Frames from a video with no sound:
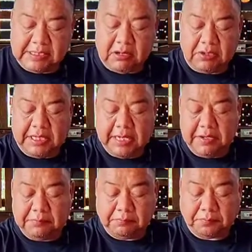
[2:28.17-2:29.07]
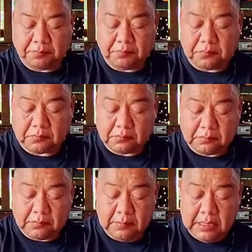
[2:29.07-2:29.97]
this all together
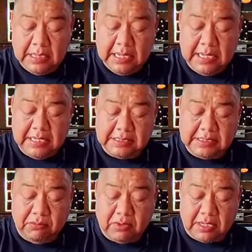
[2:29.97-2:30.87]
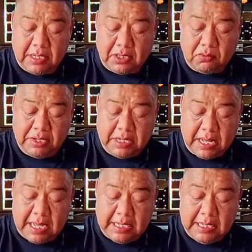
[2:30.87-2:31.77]
and let's see what color we
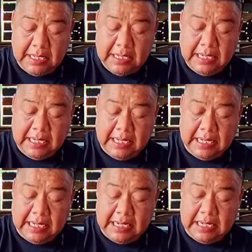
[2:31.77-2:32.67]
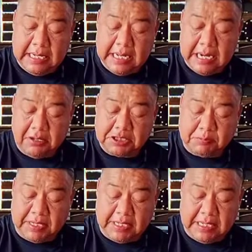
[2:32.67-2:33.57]
got and then I'll
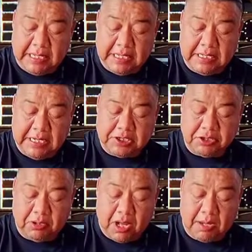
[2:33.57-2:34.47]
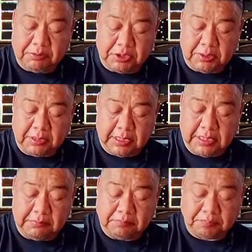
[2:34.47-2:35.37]
explain the additional optional
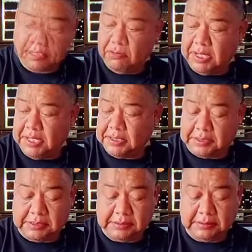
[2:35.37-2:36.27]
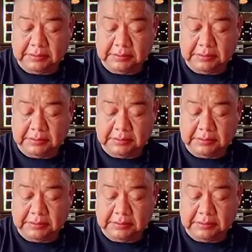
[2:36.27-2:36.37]
um, ingredients.